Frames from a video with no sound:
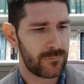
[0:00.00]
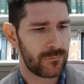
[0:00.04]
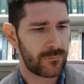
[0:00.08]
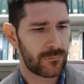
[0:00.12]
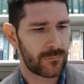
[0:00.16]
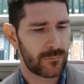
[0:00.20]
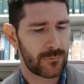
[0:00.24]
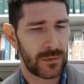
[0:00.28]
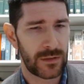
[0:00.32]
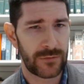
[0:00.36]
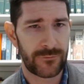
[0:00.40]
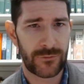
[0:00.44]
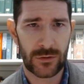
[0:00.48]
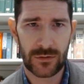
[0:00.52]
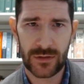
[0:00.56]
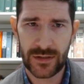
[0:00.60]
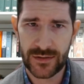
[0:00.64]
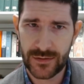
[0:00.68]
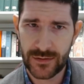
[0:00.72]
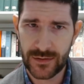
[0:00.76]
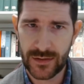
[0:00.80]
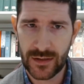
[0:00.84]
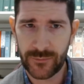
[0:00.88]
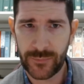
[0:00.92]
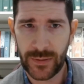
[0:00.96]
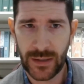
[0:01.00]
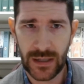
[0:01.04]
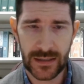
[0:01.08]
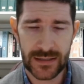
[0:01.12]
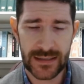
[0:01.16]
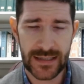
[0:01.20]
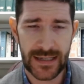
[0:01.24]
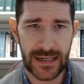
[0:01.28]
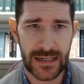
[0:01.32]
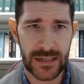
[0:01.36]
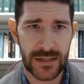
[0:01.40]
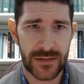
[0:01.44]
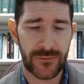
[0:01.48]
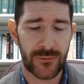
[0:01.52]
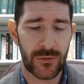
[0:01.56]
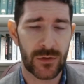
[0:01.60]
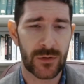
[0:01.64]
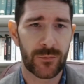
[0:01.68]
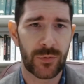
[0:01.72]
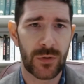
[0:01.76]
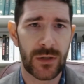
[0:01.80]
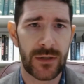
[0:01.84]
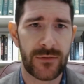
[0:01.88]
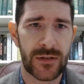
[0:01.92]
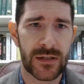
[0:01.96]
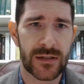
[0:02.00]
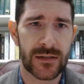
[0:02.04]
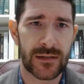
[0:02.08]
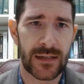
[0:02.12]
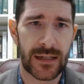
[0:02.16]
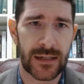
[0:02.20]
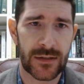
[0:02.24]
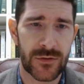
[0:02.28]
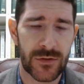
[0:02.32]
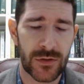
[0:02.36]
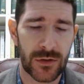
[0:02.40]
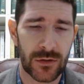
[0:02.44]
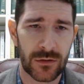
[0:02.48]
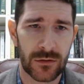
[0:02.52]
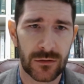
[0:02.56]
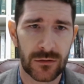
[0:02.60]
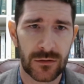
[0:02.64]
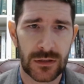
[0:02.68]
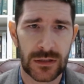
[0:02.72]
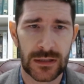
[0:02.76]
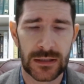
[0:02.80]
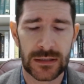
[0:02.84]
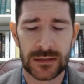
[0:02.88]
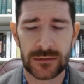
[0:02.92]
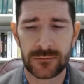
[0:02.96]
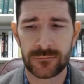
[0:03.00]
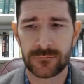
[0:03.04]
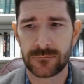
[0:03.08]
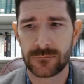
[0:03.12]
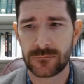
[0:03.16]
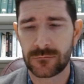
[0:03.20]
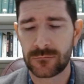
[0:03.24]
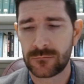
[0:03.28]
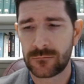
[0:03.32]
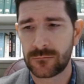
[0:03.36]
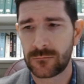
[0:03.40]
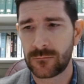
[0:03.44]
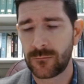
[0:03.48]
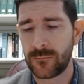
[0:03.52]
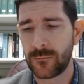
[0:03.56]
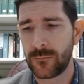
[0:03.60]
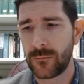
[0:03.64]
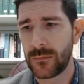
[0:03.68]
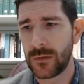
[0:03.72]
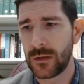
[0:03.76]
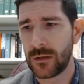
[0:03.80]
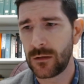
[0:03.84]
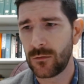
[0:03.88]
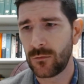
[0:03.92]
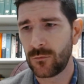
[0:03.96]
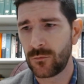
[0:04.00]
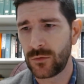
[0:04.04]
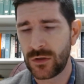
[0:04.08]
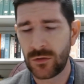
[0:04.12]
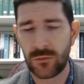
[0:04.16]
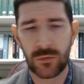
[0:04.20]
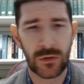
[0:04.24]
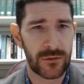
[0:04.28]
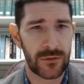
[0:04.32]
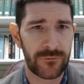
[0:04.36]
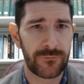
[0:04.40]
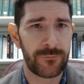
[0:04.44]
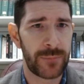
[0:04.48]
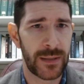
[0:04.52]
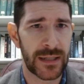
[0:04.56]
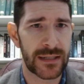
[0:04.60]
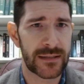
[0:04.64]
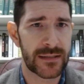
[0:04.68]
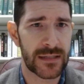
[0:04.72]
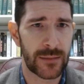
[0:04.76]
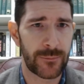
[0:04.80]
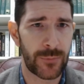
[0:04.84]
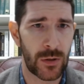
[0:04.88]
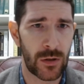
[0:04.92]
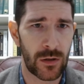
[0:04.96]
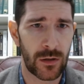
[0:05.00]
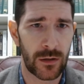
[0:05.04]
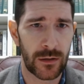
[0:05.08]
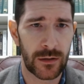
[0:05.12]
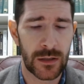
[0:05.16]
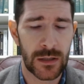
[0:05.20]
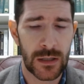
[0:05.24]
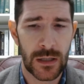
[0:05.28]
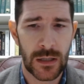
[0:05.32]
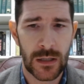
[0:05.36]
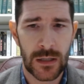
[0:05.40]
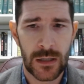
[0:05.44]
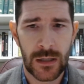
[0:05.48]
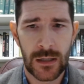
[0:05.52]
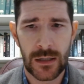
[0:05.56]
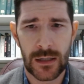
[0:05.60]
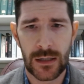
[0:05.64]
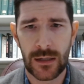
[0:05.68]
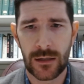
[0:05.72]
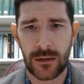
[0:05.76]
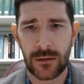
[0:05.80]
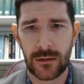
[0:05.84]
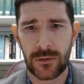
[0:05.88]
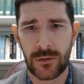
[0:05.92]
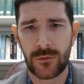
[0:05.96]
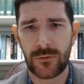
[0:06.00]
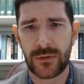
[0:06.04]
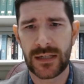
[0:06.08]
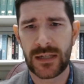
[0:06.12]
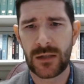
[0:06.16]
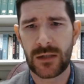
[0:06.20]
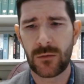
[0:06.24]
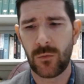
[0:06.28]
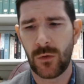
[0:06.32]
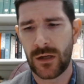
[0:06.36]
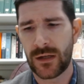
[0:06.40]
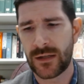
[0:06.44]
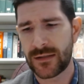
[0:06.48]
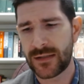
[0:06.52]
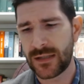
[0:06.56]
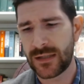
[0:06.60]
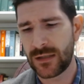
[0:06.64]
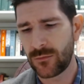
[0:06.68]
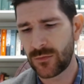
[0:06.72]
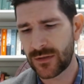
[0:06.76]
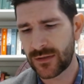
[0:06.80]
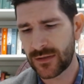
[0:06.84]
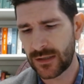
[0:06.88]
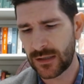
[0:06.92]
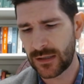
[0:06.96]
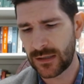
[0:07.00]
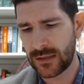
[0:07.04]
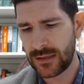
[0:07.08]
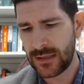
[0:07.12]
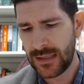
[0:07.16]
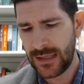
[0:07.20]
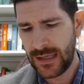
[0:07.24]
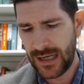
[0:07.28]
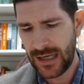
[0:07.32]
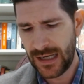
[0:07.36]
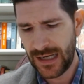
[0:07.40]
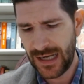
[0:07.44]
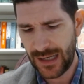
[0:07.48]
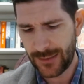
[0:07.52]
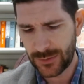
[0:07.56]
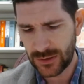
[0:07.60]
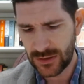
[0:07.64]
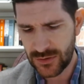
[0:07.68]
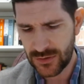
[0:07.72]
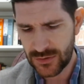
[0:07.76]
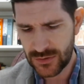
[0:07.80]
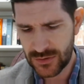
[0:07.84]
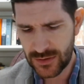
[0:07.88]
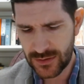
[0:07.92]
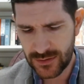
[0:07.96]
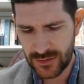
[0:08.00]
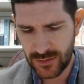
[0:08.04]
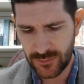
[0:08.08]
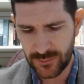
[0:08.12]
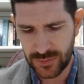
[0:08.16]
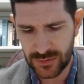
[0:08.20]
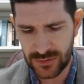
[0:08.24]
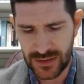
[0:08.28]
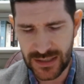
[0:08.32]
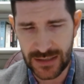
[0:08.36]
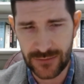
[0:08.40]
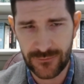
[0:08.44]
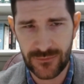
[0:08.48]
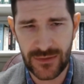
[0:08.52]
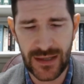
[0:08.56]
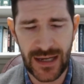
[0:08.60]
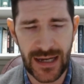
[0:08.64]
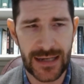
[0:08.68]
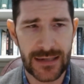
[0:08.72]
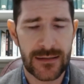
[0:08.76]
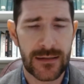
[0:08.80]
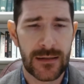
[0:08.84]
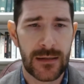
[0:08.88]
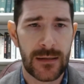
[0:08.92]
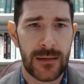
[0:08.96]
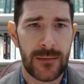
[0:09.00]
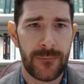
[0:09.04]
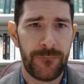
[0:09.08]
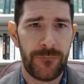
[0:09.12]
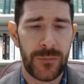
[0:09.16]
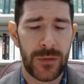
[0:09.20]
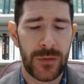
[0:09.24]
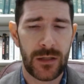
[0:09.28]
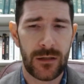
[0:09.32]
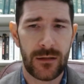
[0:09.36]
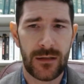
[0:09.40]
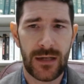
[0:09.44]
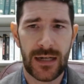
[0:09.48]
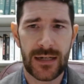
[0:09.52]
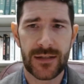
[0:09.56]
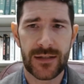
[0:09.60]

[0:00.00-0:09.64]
if you listen to the podcast for the previous lecture, you would have picked up on who he was. He was an abolitionist who believed that the United